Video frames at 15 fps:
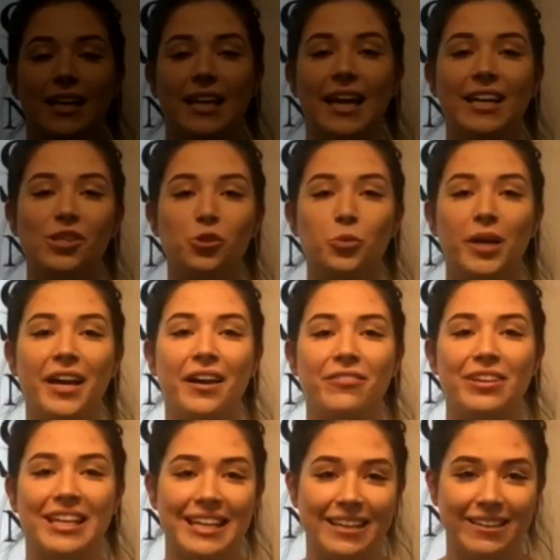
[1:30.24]
Next we
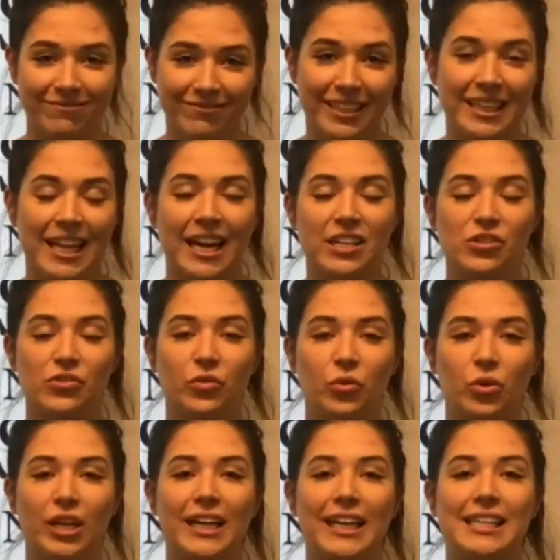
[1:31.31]
have E, and that is
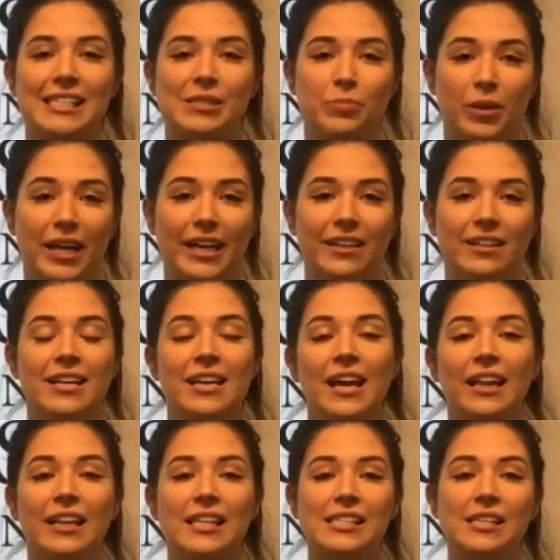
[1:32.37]
for explain.
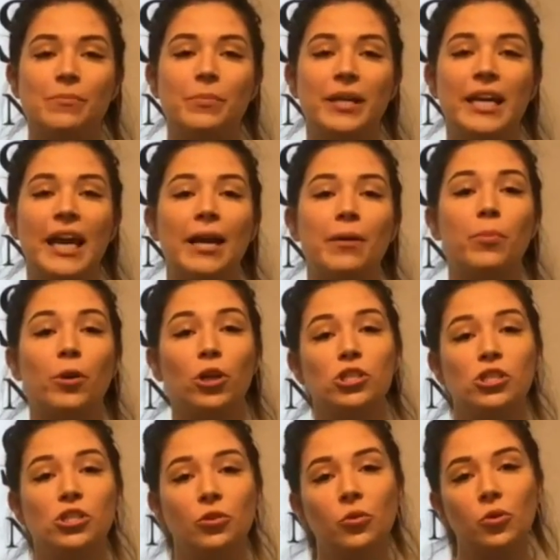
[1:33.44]
This can be a
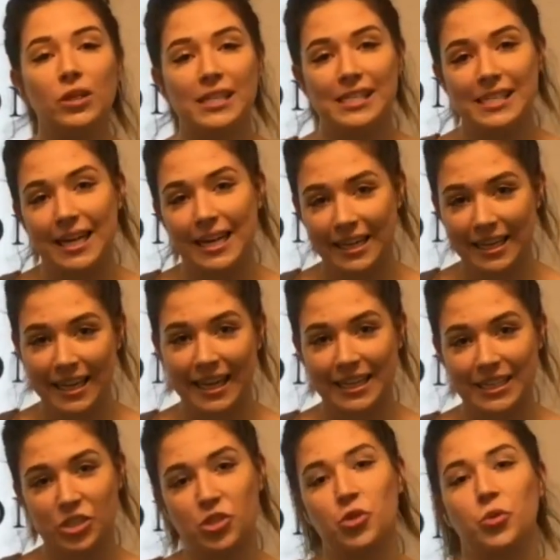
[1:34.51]
personal or a
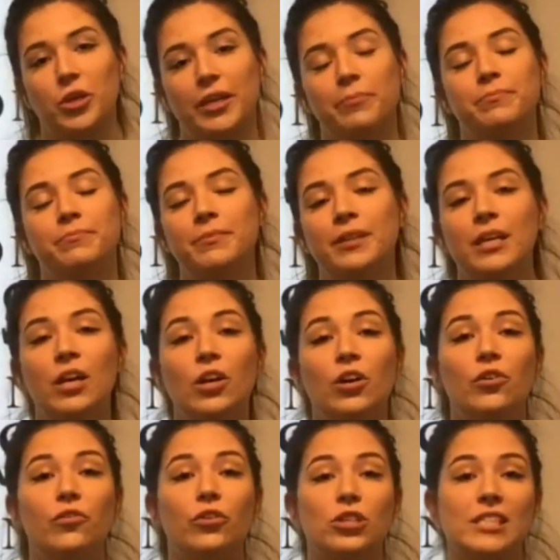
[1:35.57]
second-hand story.
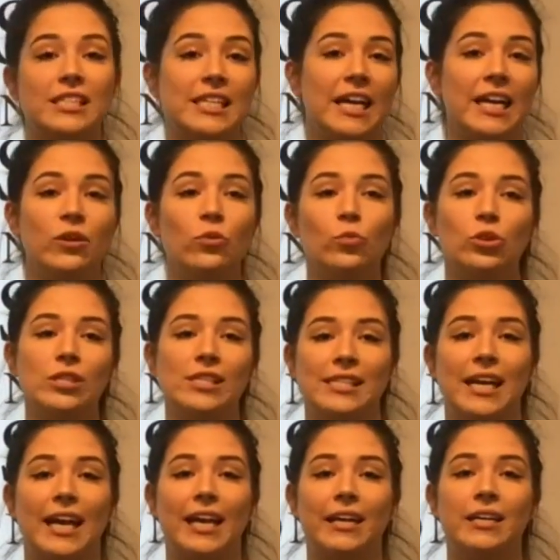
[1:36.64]
For today, we'll
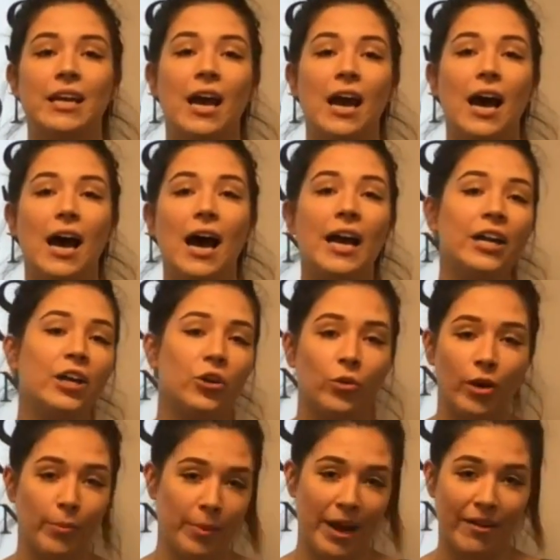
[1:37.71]
say, I
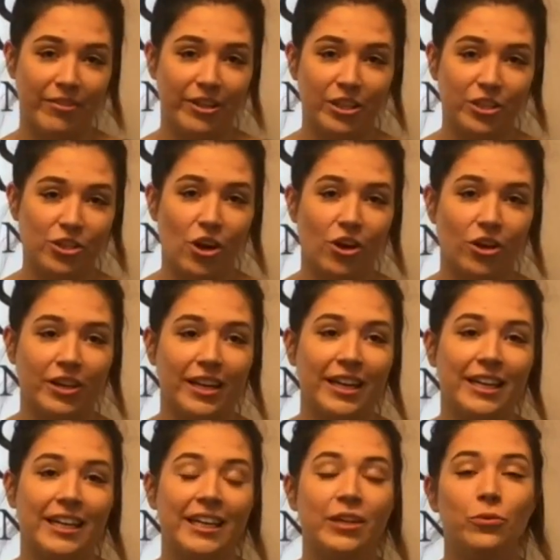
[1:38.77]
grew up having a dog
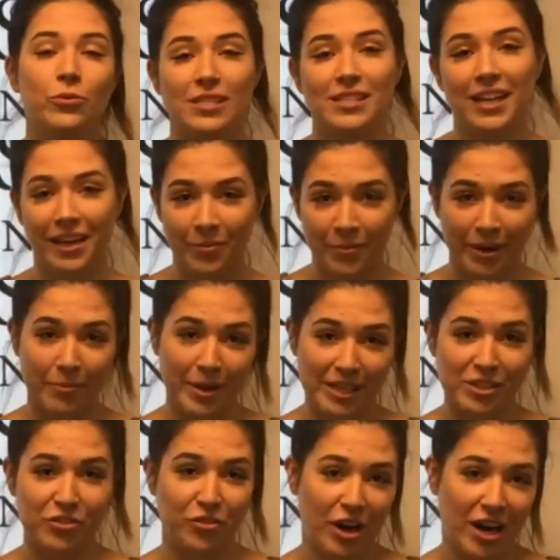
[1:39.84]
and he was like my best